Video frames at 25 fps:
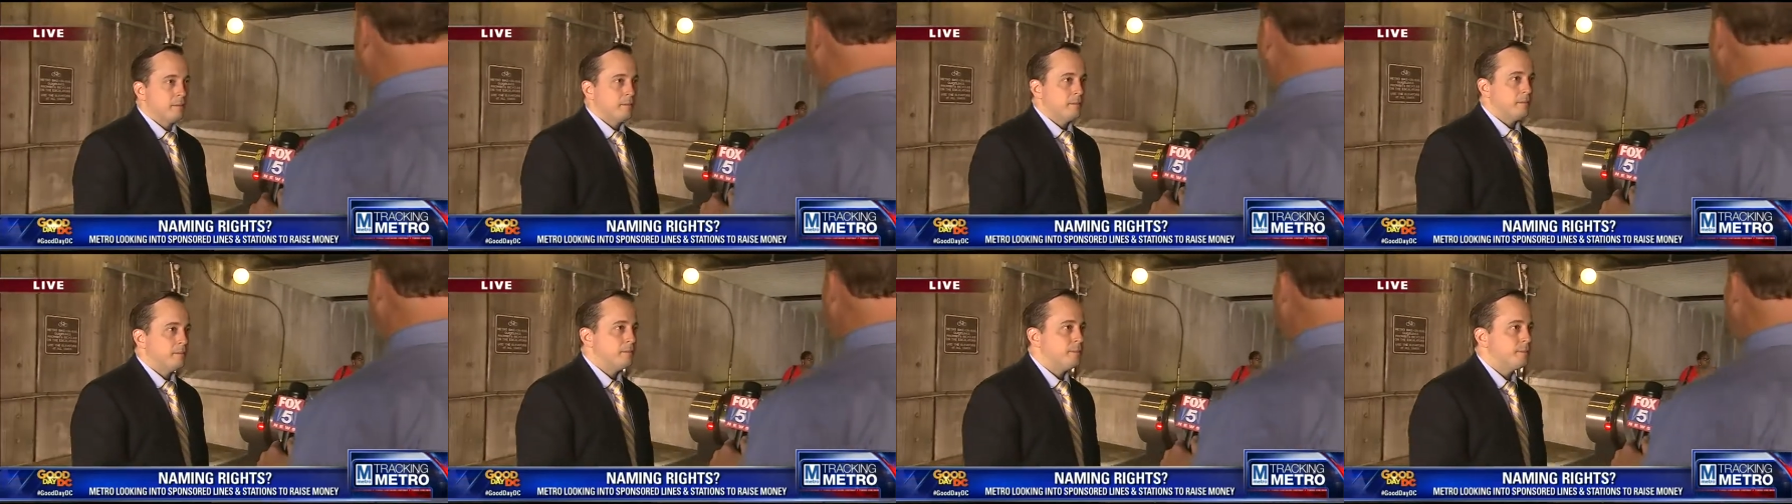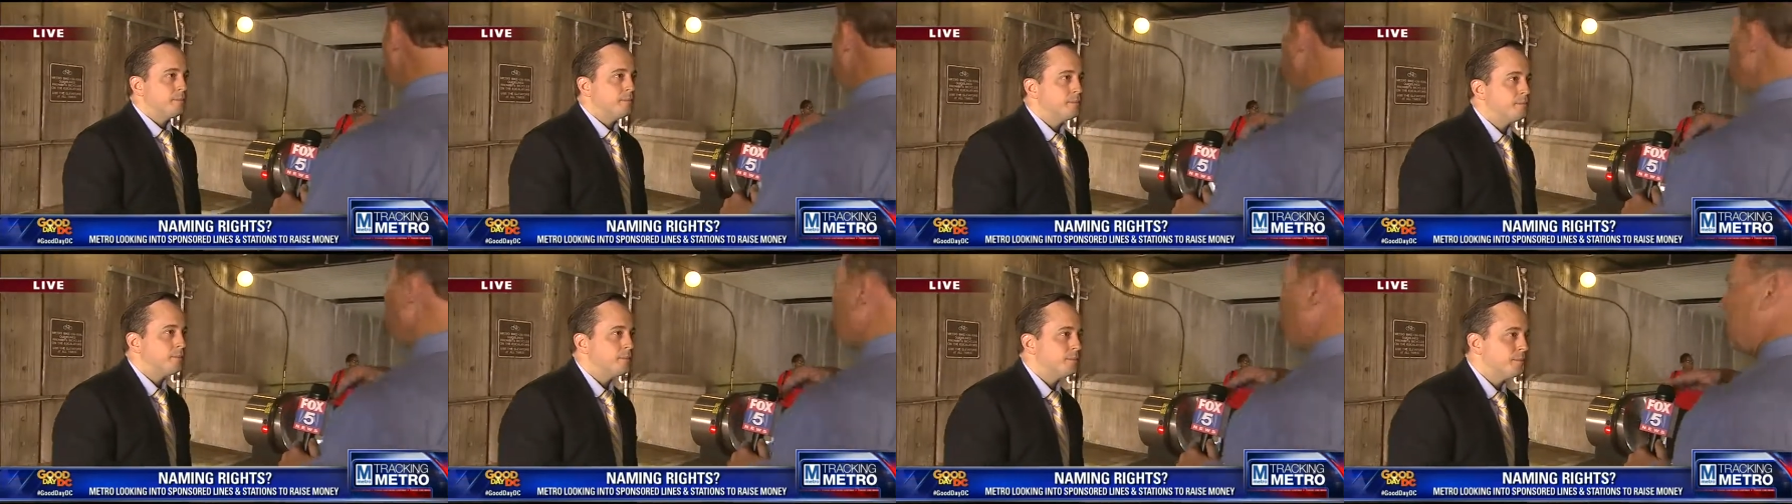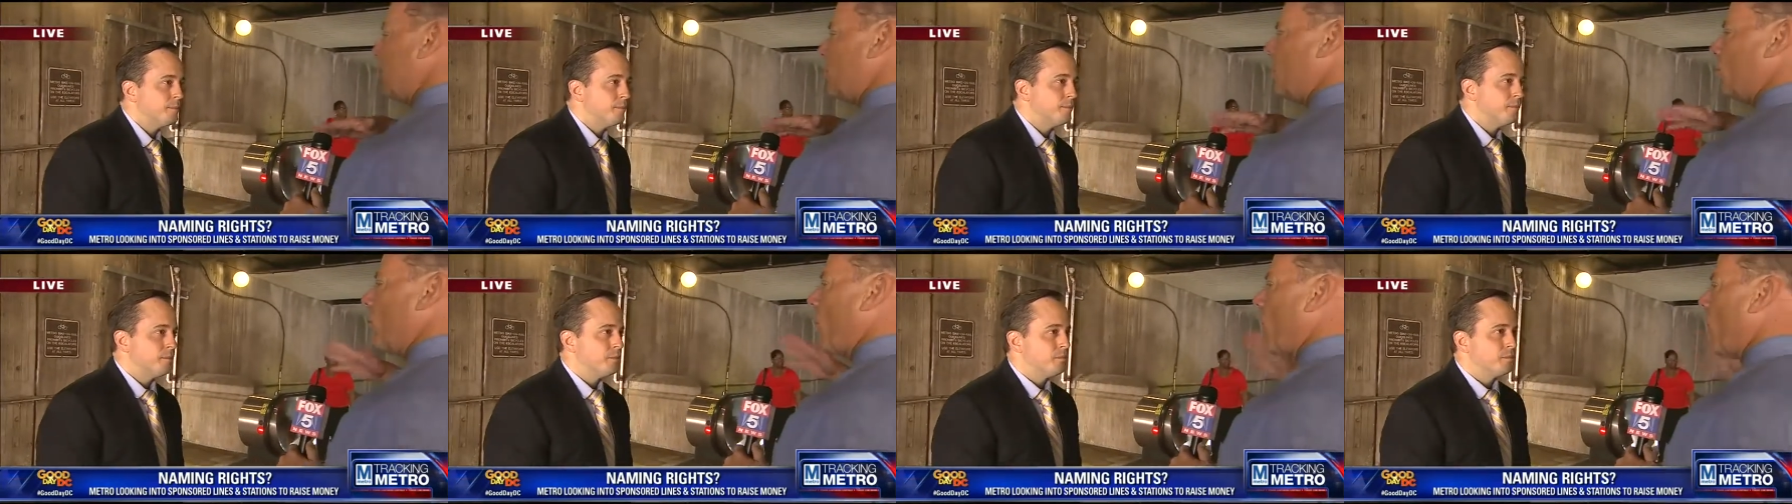did they have to
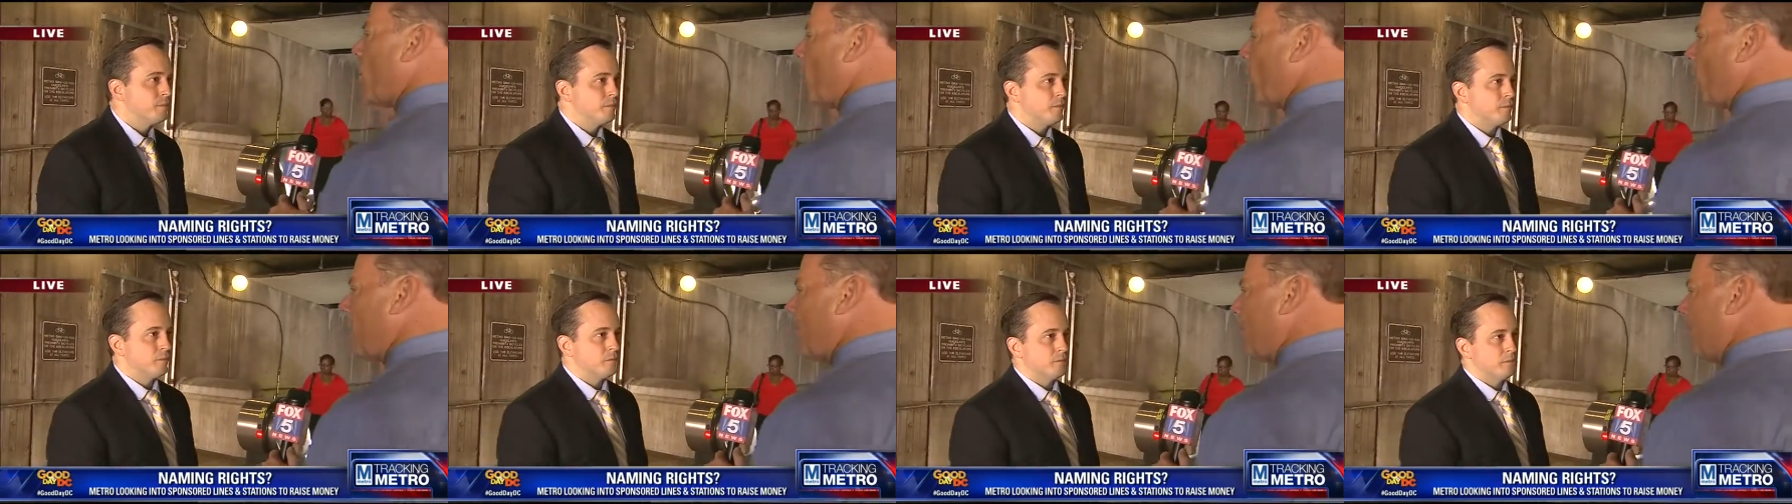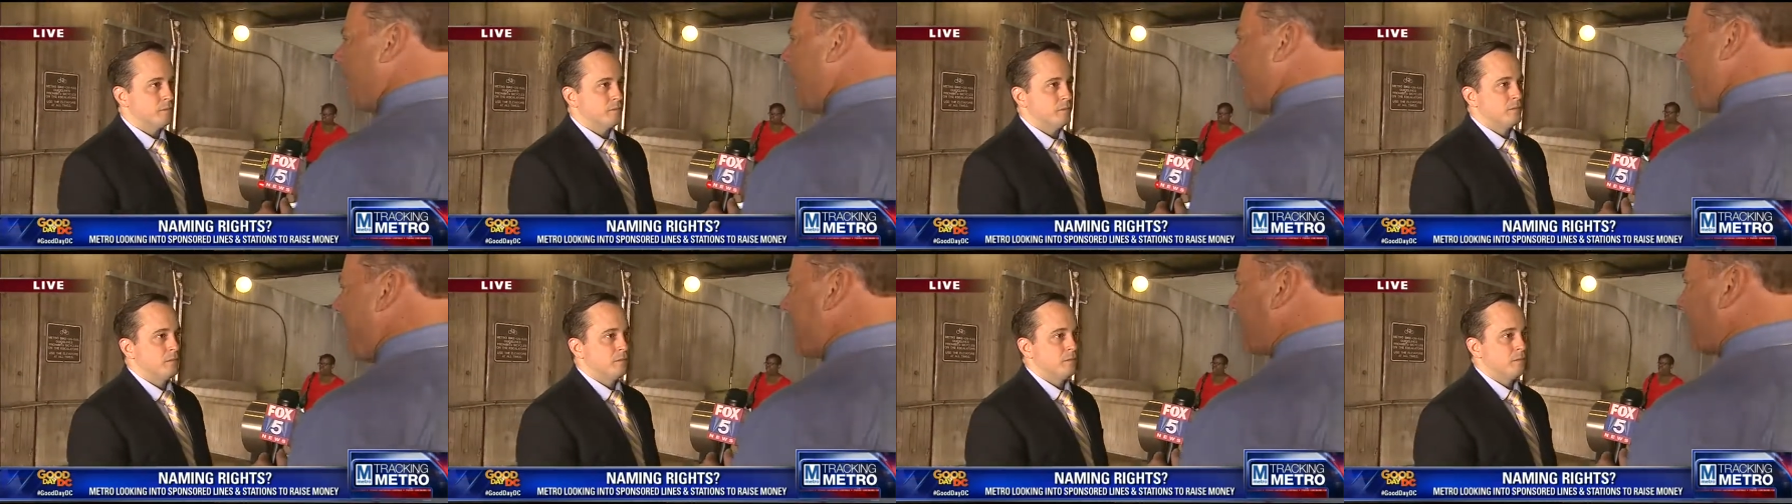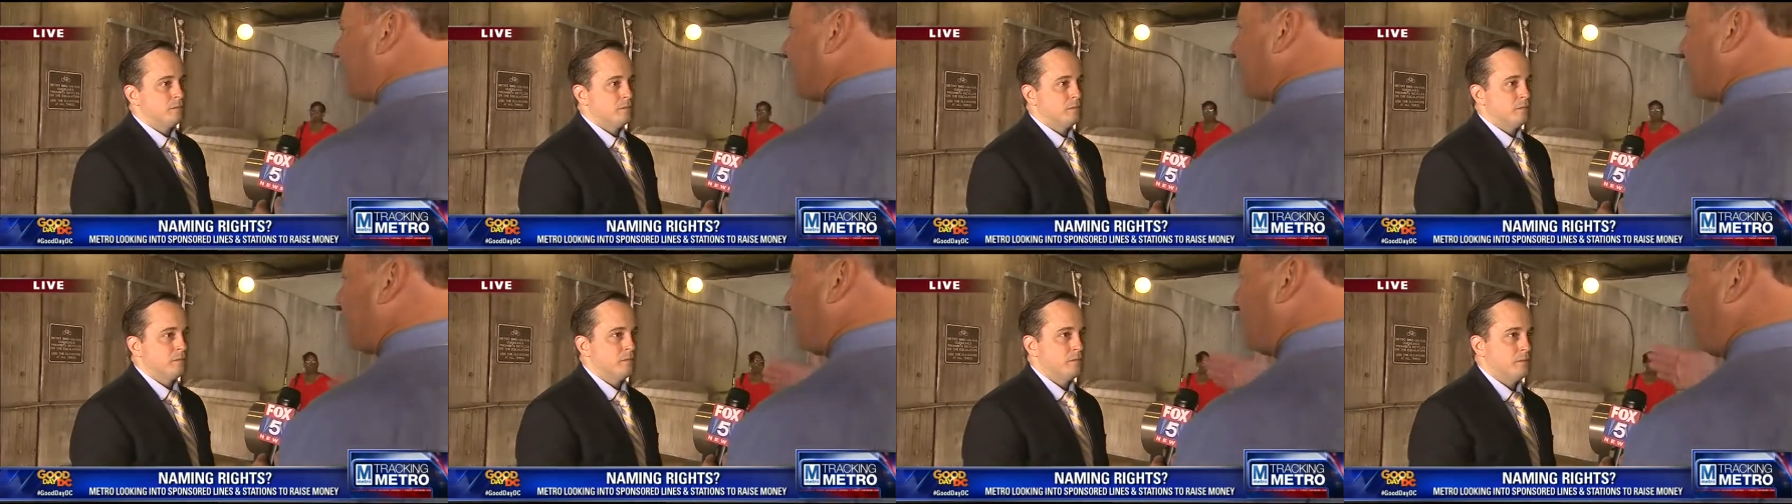redo all the
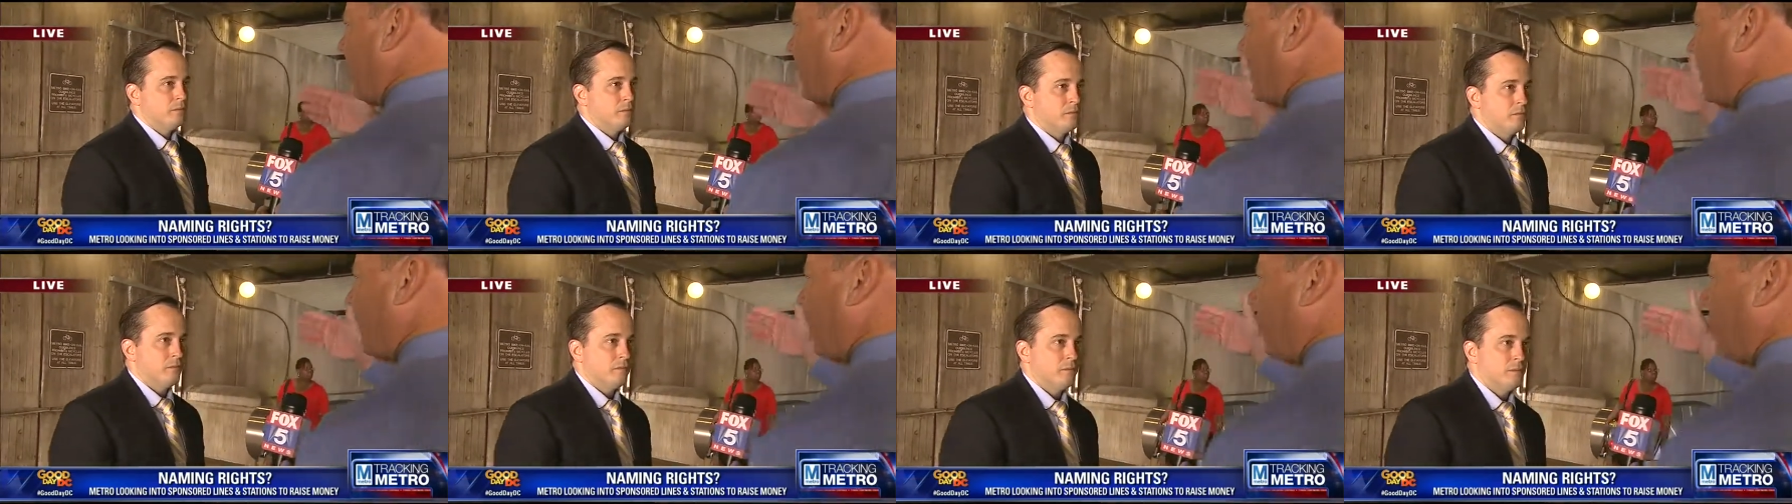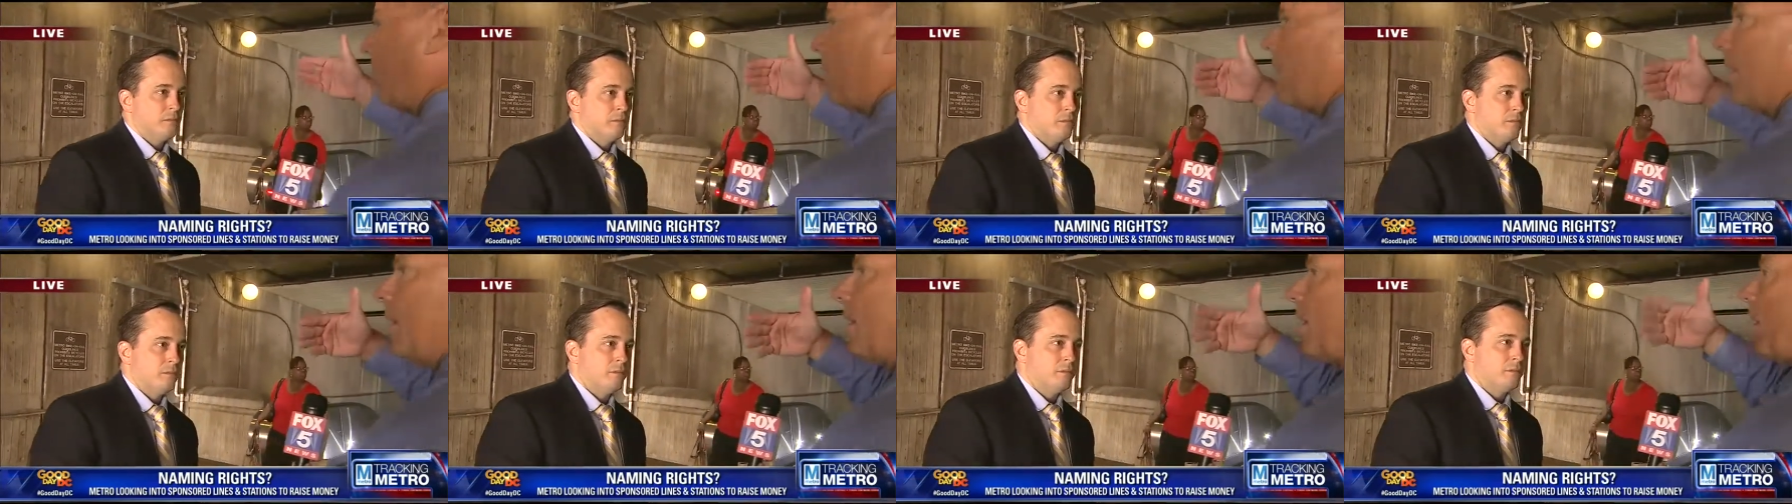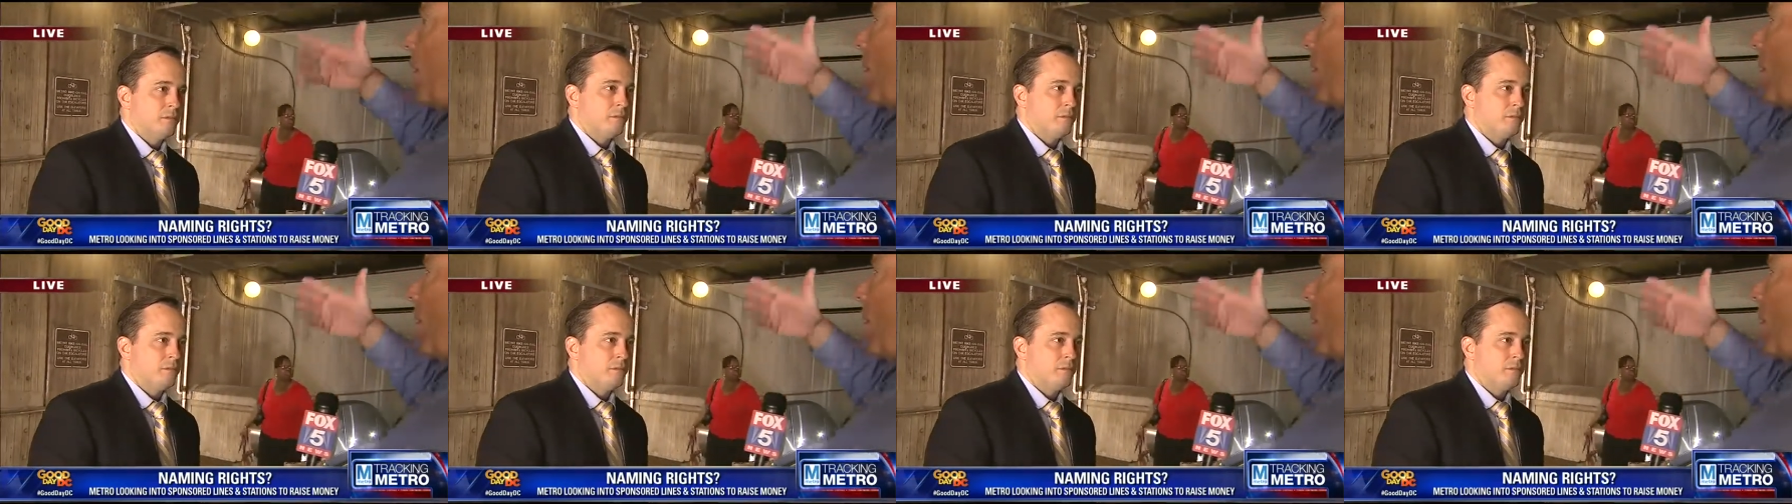maps and, you know,